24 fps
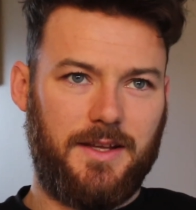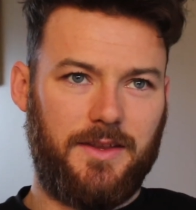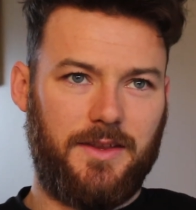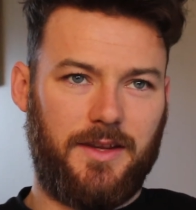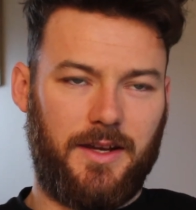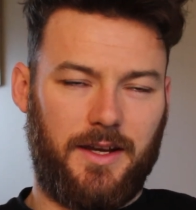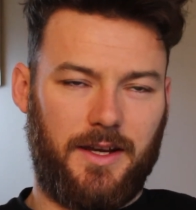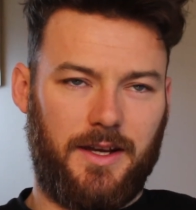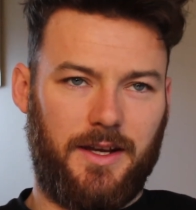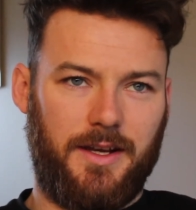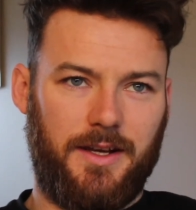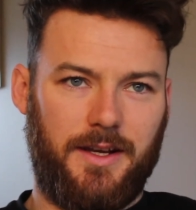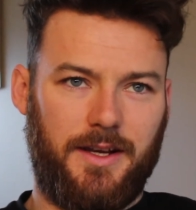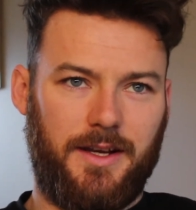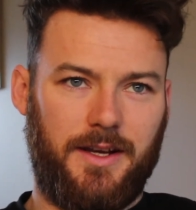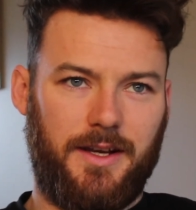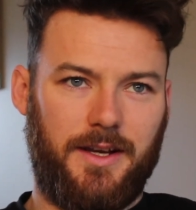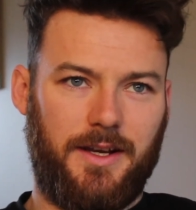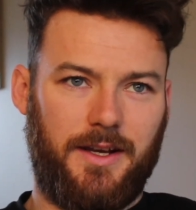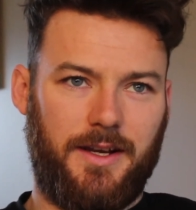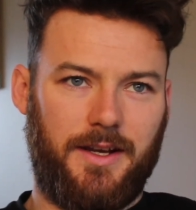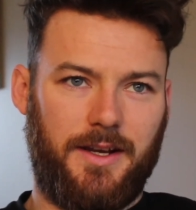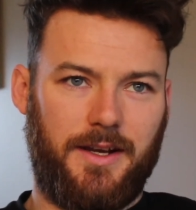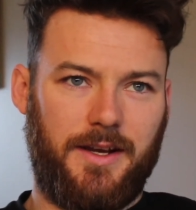
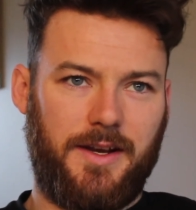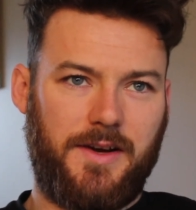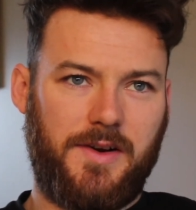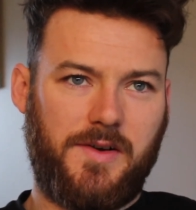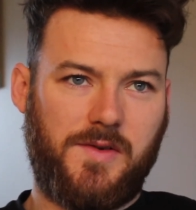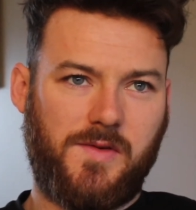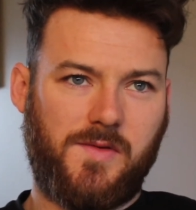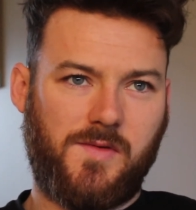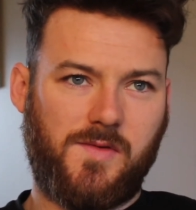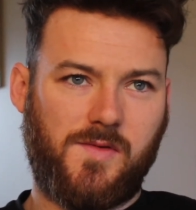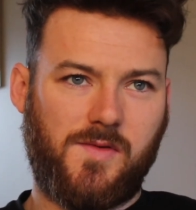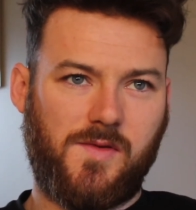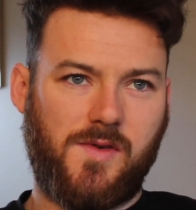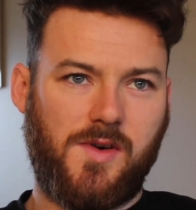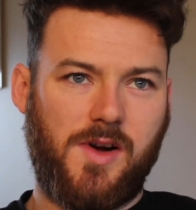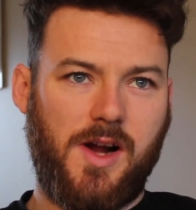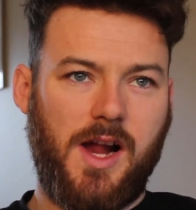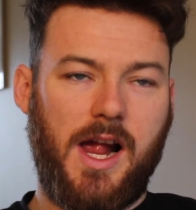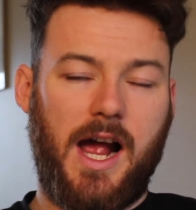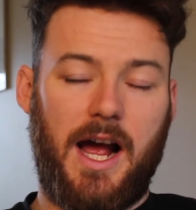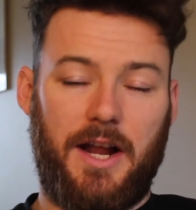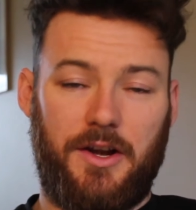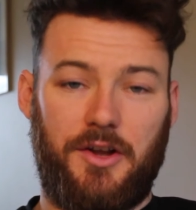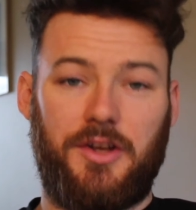
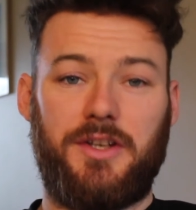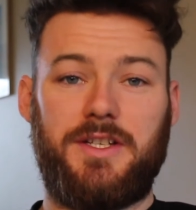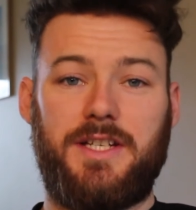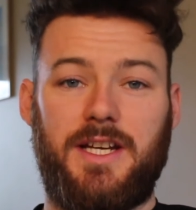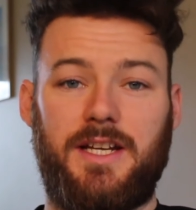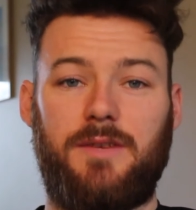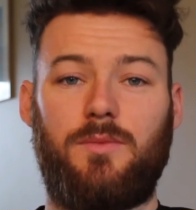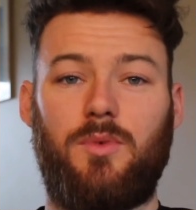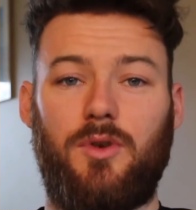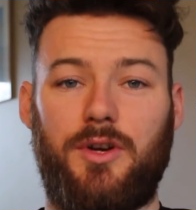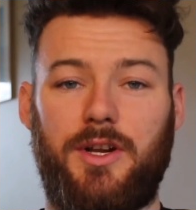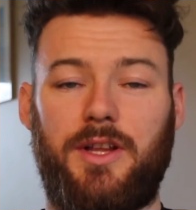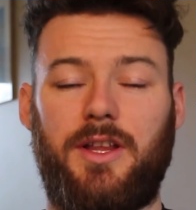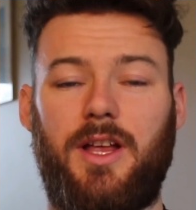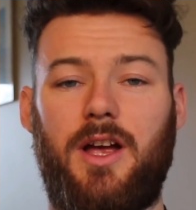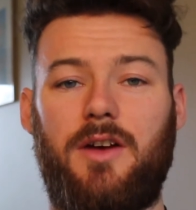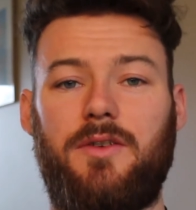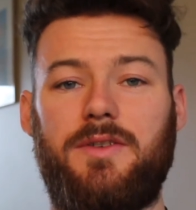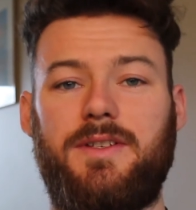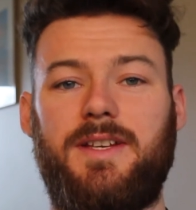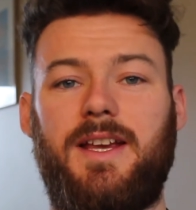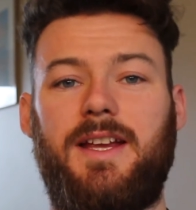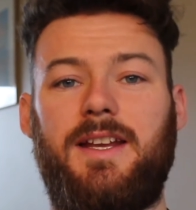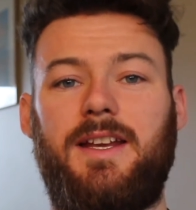And I did one of
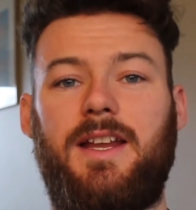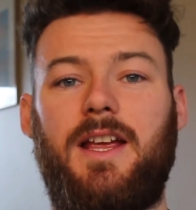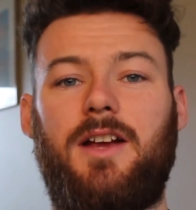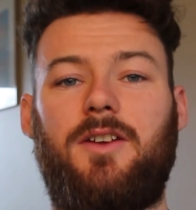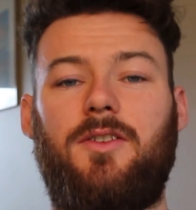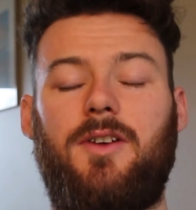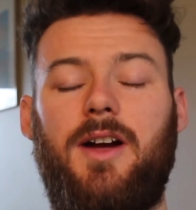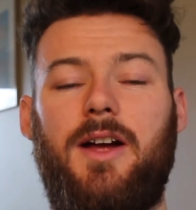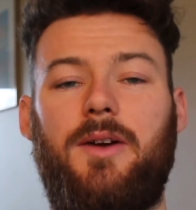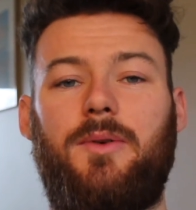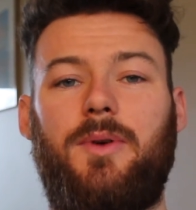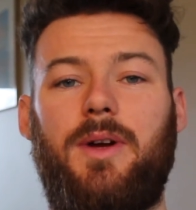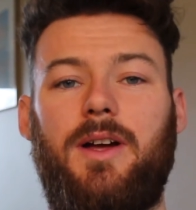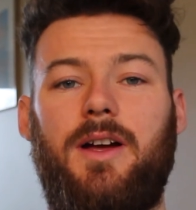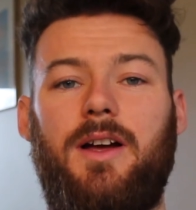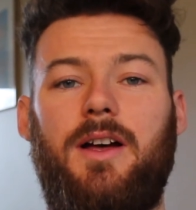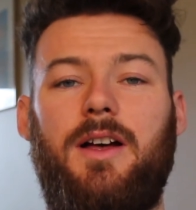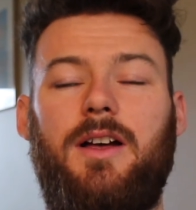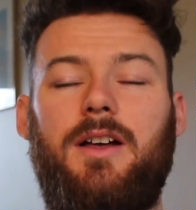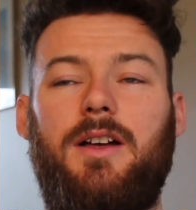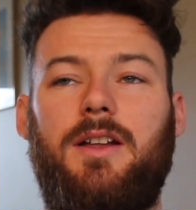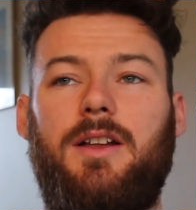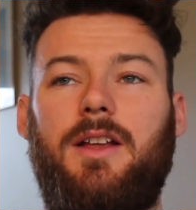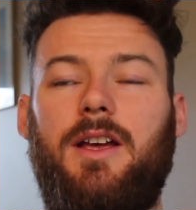those in Nicaragua
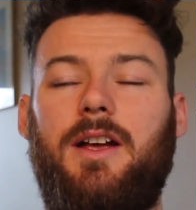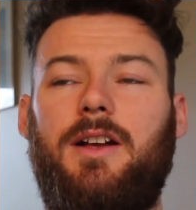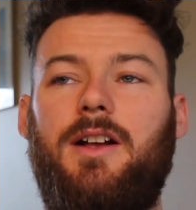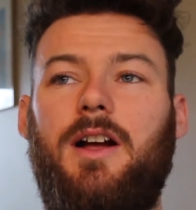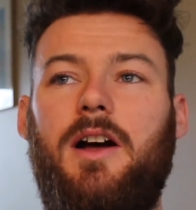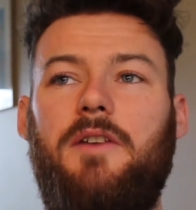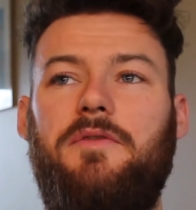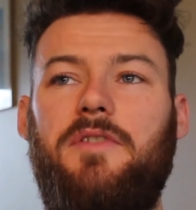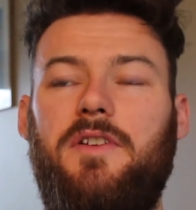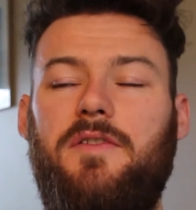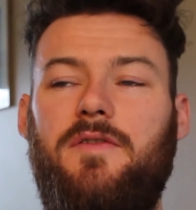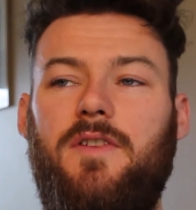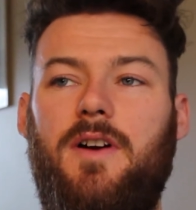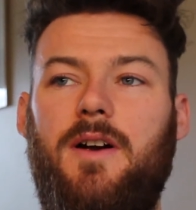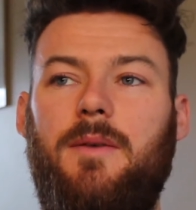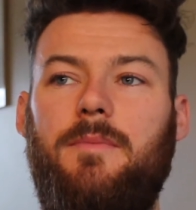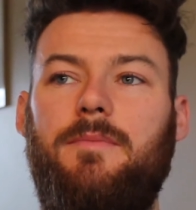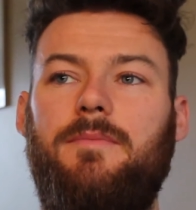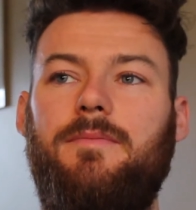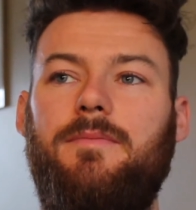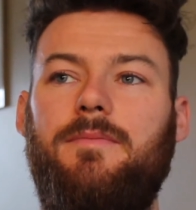on a coffee farm.